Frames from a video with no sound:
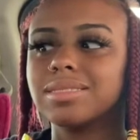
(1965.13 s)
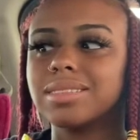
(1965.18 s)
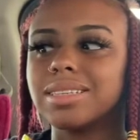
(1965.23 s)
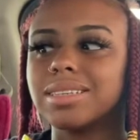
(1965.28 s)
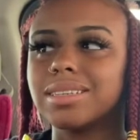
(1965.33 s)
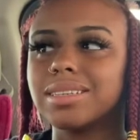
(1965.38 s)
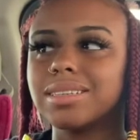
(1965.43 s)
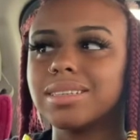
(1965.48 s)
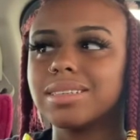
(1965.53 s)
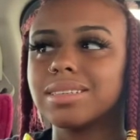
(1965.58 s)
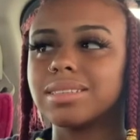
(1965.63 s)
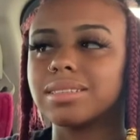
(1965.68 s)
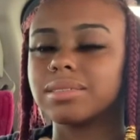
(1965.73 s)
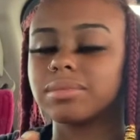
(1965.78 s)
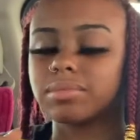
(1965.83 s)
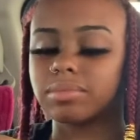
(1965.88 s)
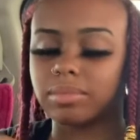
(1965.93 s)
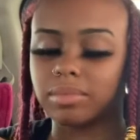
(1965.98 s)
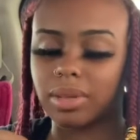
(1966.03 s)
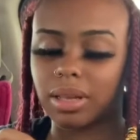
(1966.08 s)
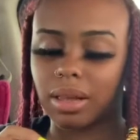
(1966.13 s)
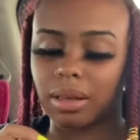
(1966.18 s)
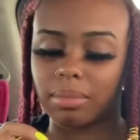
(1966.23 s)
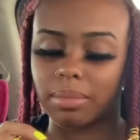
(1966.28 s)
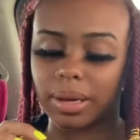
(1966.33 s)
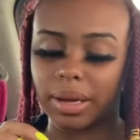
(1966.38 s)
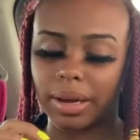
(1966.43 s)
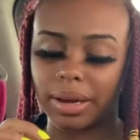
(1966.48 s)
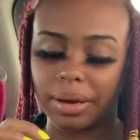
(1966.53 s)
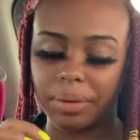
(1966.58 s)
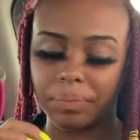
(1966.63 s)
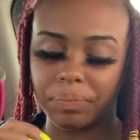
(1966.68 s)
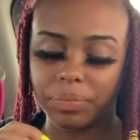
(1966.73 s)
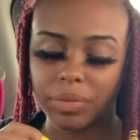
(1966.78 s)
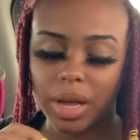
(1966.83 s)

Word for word: Uh, but yeah.